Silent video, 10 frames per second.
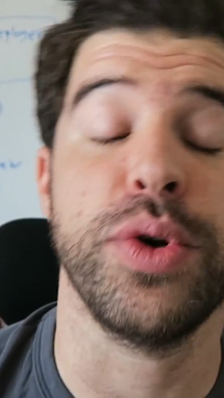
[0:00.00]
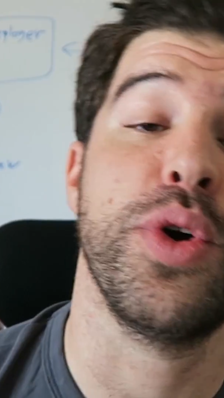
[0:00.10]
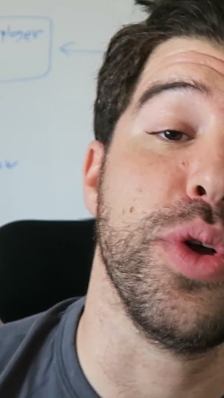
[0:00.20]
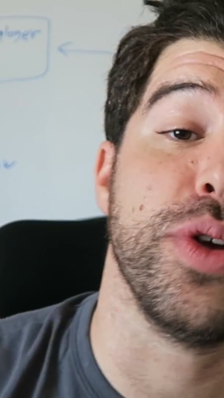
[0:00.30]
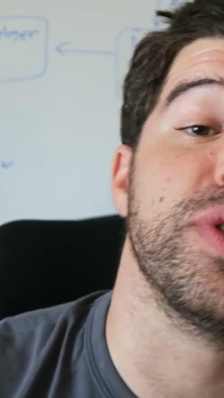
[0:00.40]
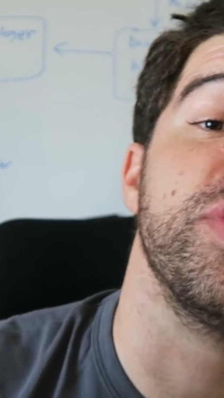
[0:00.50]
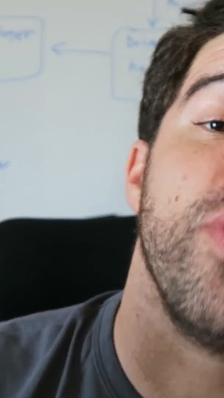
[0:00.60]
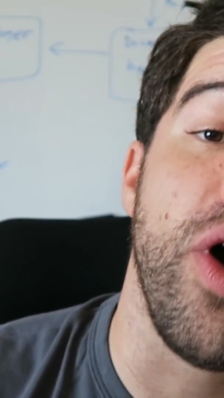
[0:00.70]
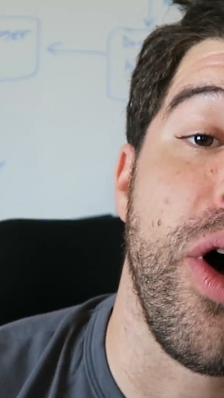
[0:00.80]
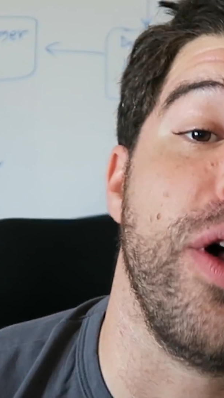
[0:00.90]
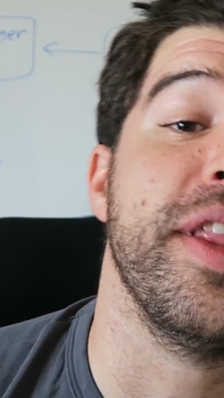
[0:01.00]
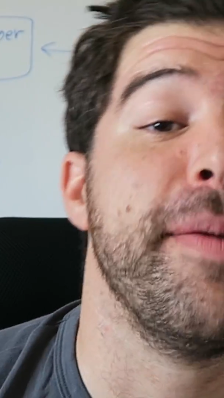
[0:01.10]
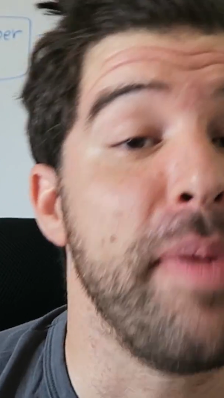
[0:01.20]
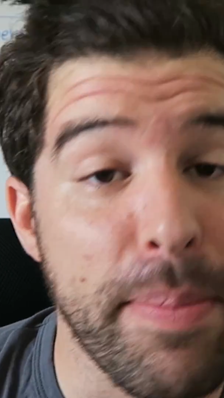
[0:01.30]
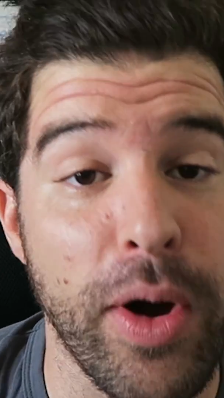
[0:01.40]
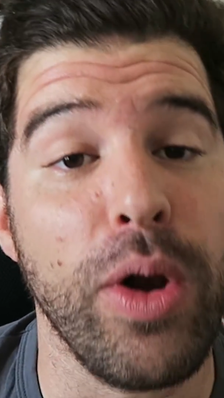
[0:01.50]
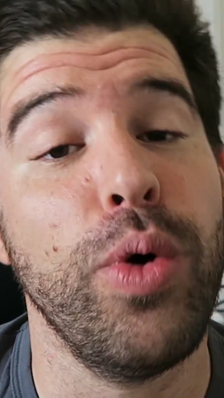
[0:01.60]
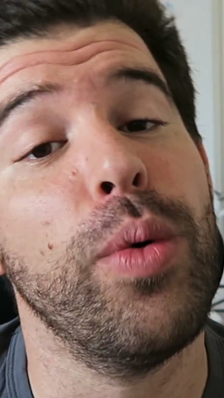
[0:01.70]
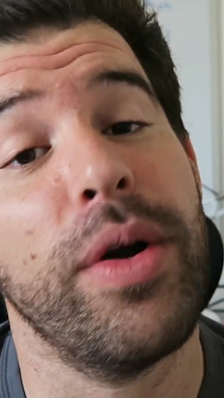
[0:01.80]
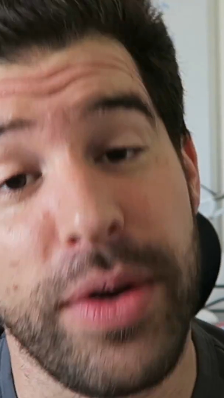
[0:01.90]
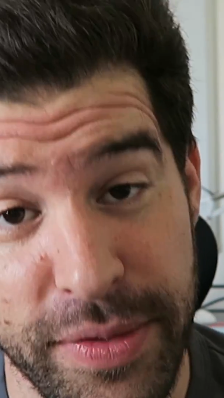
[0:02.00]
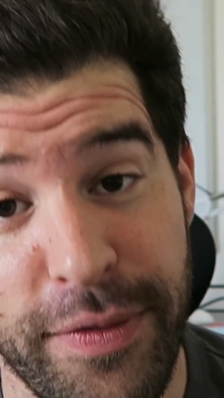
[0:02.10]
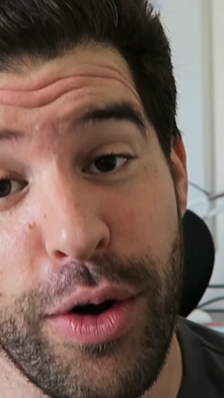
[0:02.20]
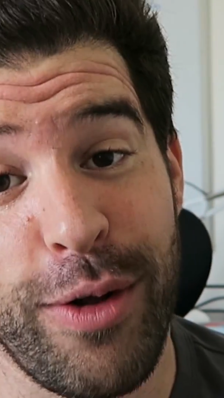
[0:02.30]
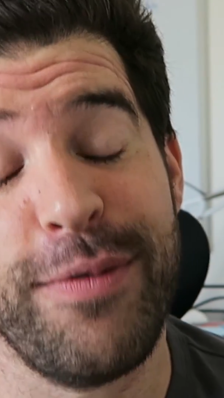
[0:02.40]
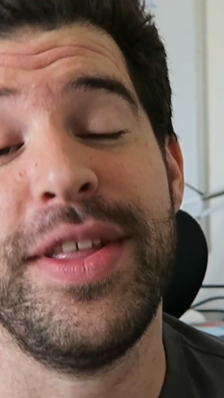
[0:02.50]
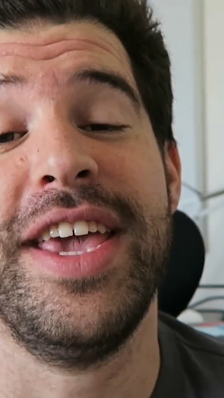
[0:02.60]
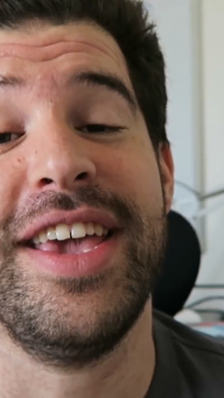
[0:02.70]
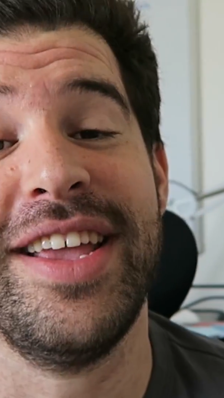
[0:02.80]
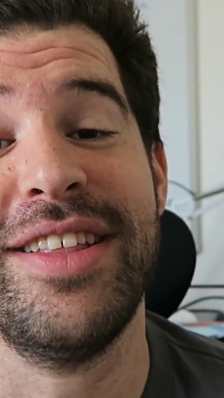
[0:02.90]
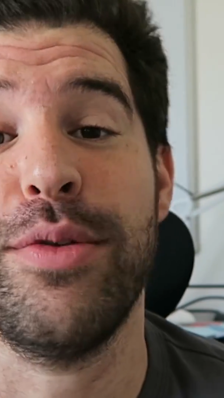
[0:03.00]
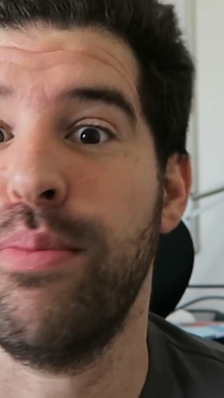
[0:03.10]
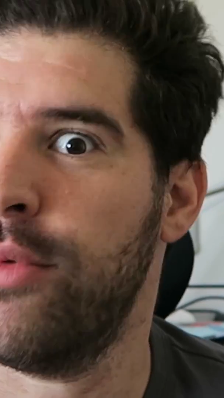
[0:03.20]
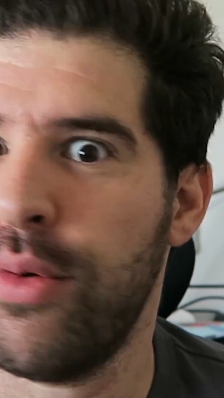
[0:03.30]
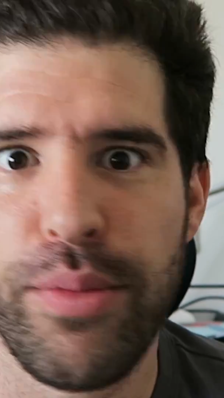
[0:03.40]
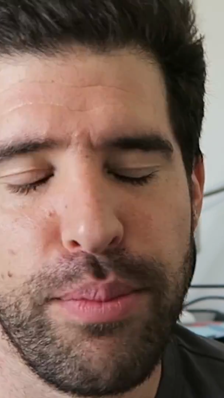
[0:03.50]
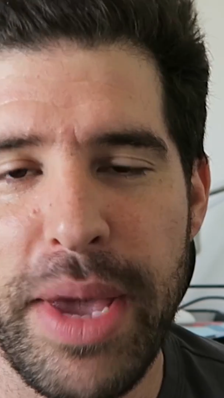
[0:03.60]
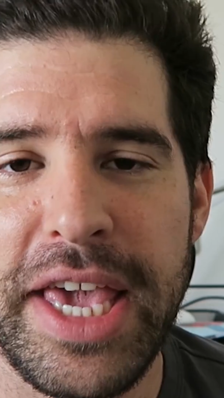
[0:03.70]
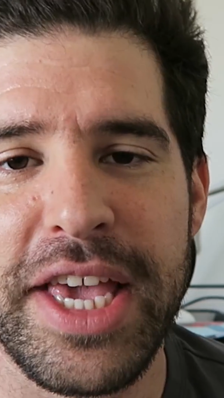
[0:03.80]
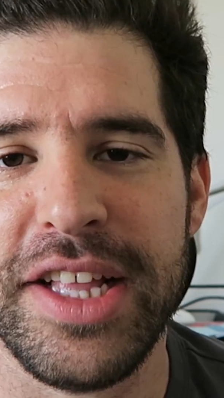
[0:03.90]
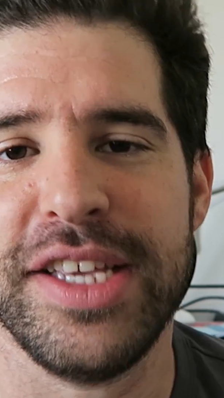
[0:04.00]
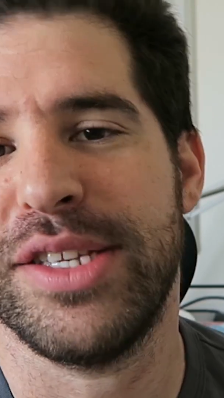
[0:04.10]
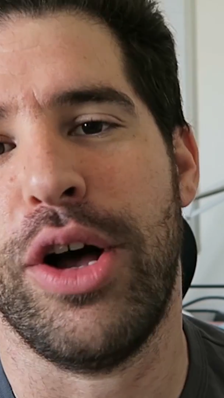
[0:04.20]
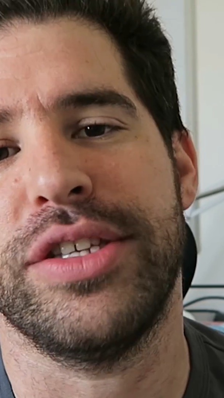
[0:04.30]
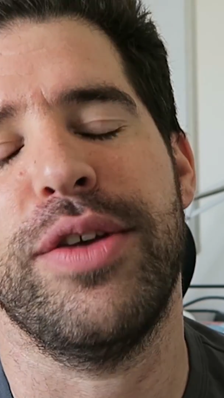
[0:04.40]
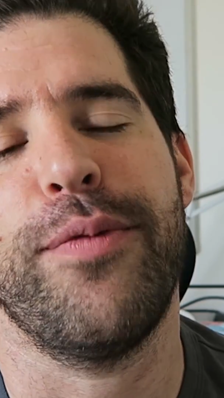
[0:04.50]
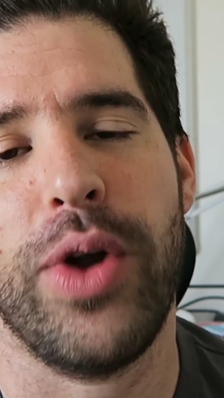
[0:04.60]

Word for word: So kudos to all the people who were involved in making this awesome